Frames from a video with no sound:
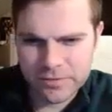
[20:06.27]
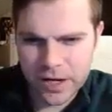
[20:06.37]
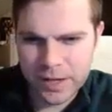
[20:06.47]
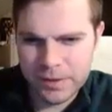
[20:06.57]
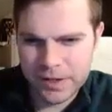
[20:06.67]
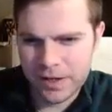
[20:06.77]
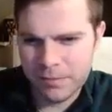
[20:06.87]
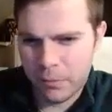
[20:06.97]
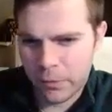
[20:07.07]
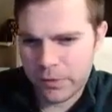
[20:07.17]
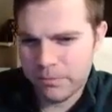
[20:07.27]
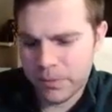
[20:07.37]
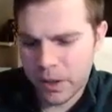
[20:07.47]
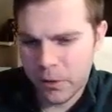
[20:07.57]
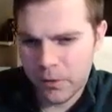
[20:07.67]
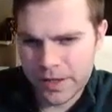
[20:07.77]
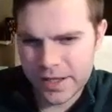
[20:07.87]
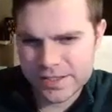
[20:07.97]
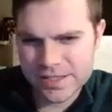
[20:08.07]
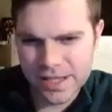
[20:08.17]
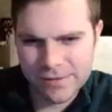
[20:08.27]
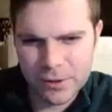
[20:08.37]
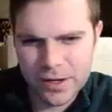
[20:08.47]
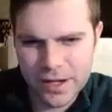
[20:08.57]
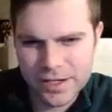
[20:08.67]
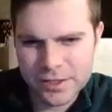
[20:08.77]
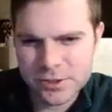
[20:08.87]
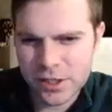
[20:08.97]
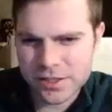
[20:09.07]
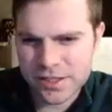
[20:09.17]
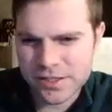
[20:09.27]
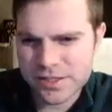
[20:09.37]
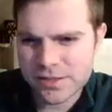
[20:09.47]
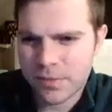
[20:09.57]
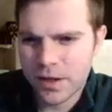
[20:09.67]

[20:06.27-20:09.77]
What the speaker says: for aiming an important blow at slavery and injustice,